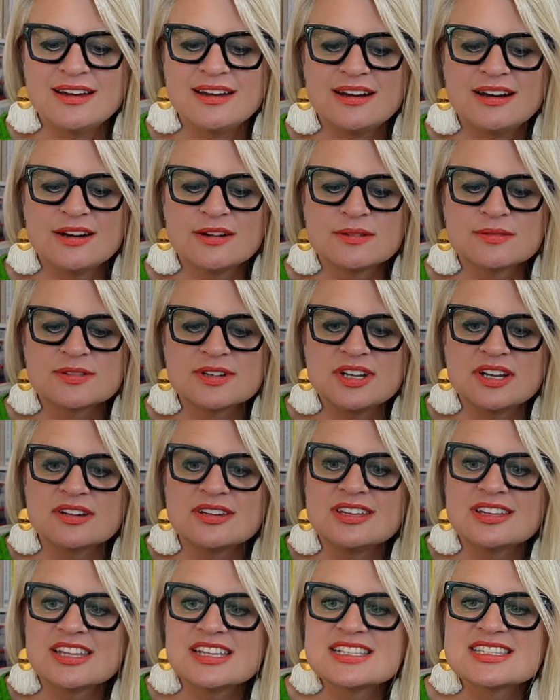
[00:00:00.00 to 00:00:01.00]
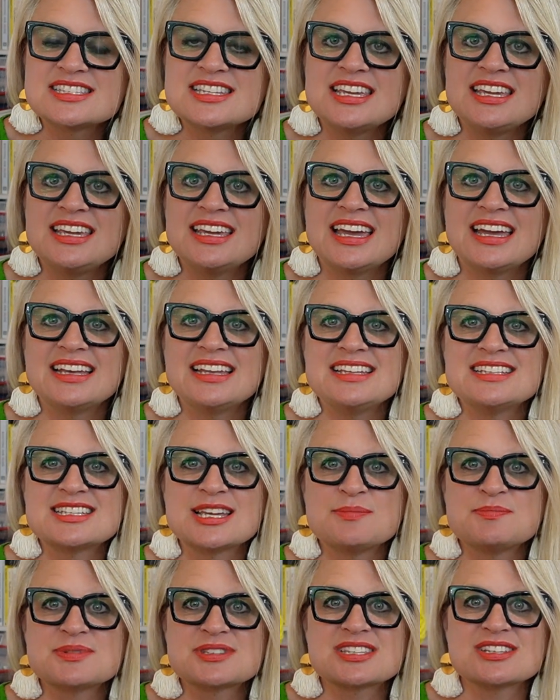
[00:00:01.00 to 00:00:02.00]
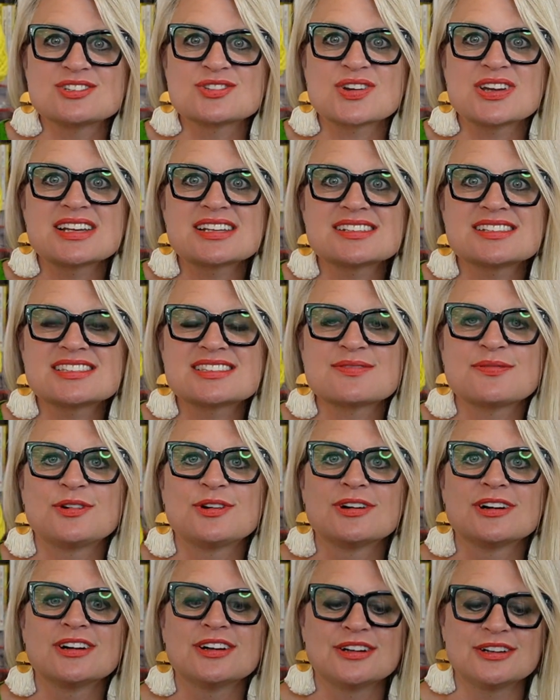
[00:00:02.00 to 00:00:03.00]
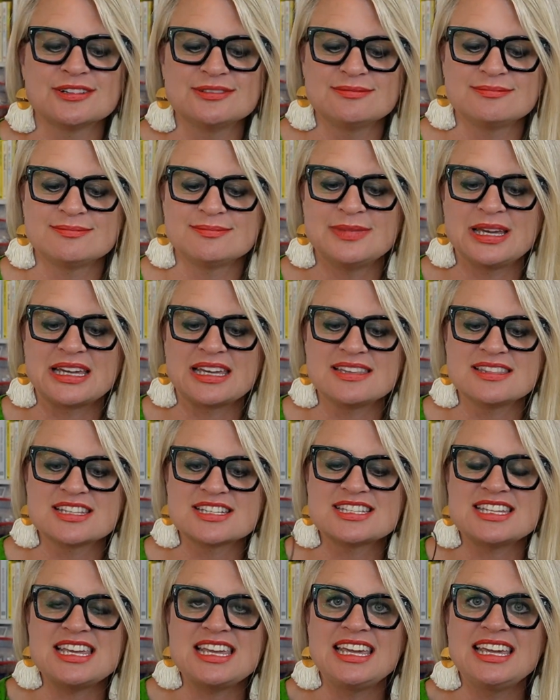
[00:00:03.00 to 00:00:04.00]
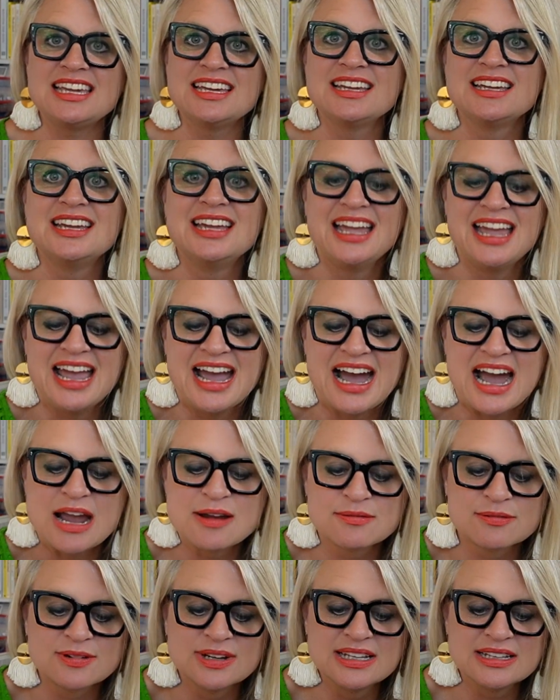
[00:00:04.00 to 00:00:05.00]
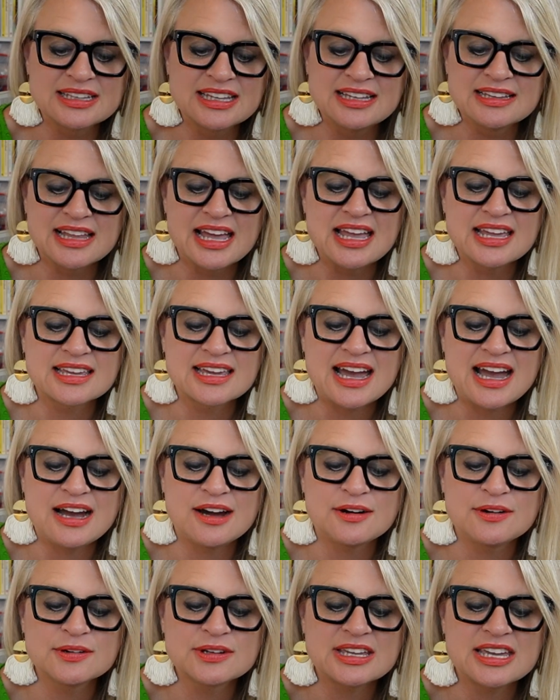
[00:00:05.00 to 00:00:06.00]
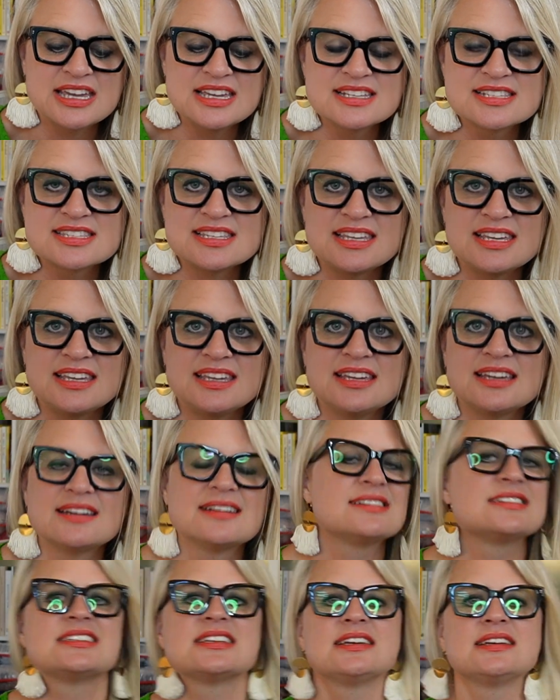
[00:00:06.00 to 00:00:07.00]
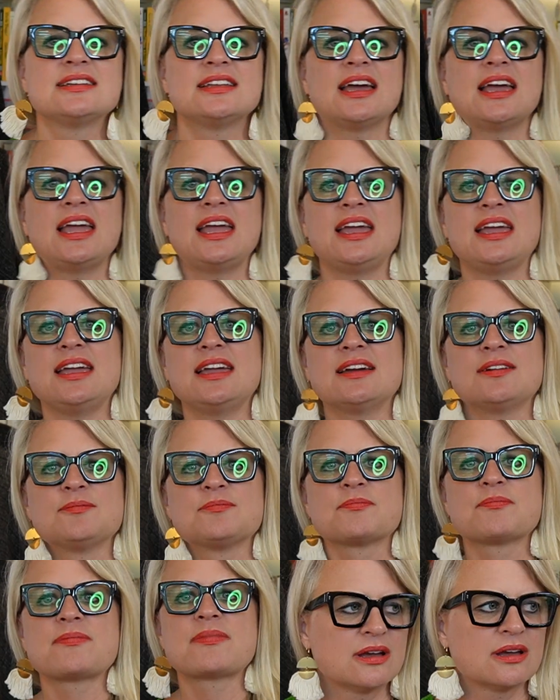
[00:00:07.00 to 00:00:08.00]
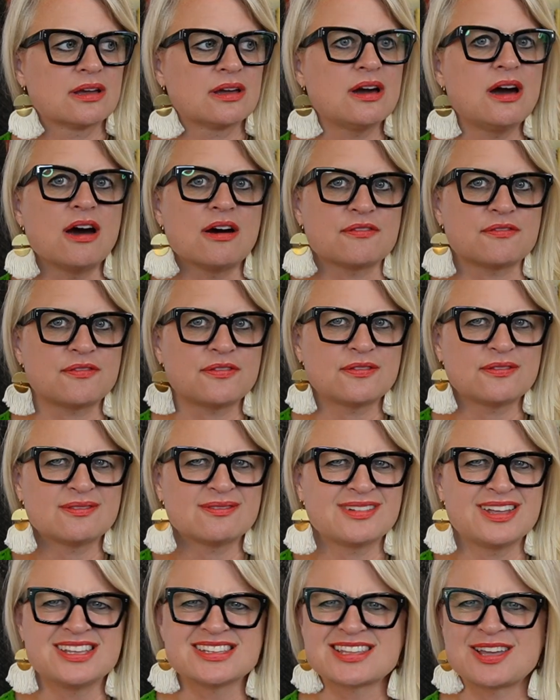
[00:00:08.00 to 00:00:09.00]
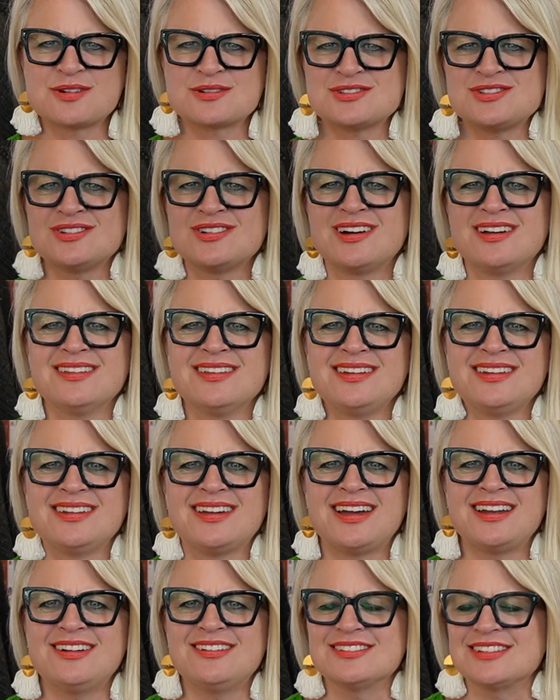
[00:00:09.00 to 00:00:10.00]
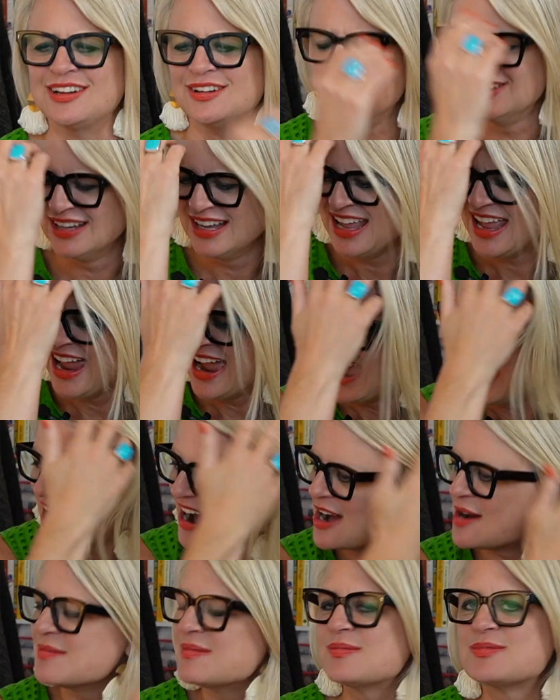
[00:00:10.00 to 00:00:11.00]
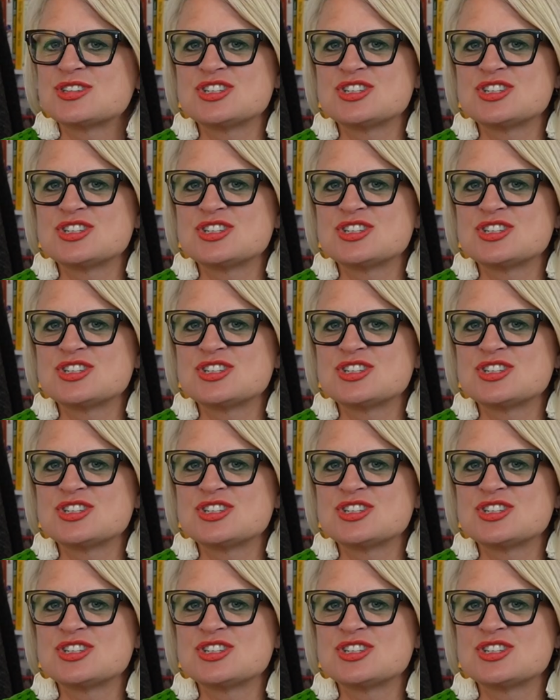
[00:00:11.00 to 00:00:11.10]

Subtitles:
Ranunculus Tee? Any tips and tricks for making the tea? I really like how Casey did a cuff. Is that what you call it? I don't know.